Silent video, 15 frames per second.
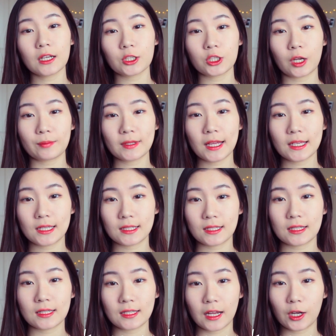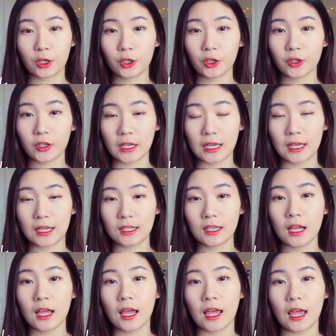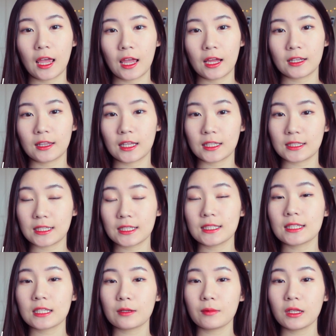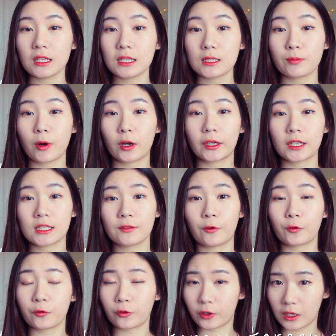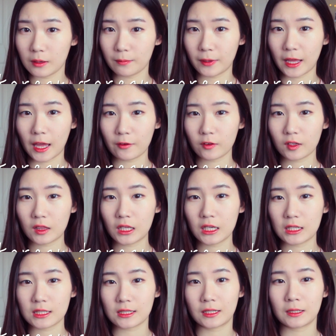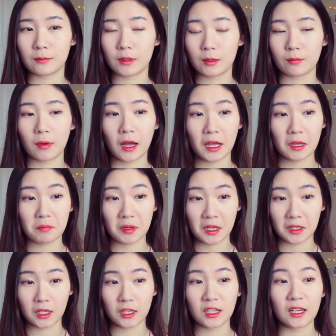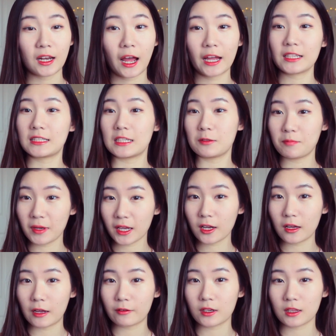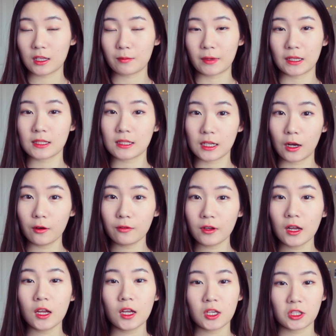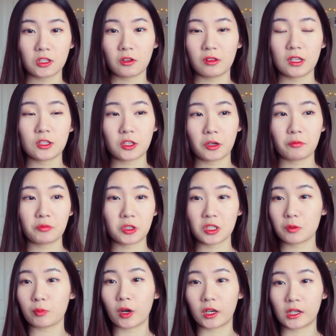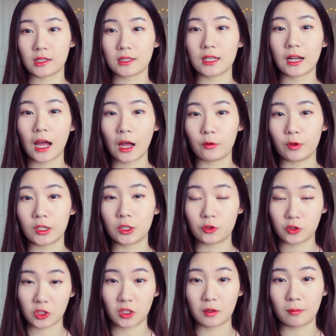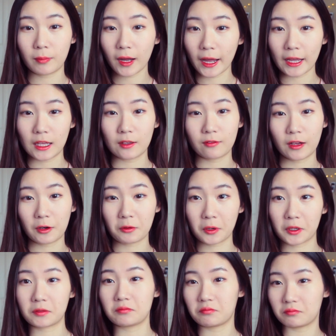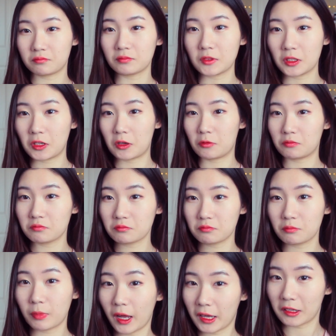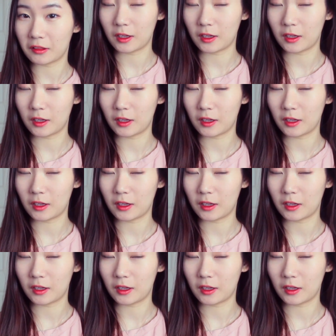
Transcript: that I shopped at is Style Korean, and they did send me these products for free, but everything is going to be my opinion, and I did pick out everything myself, so these are just products that I would usually buy if I were, you know, buying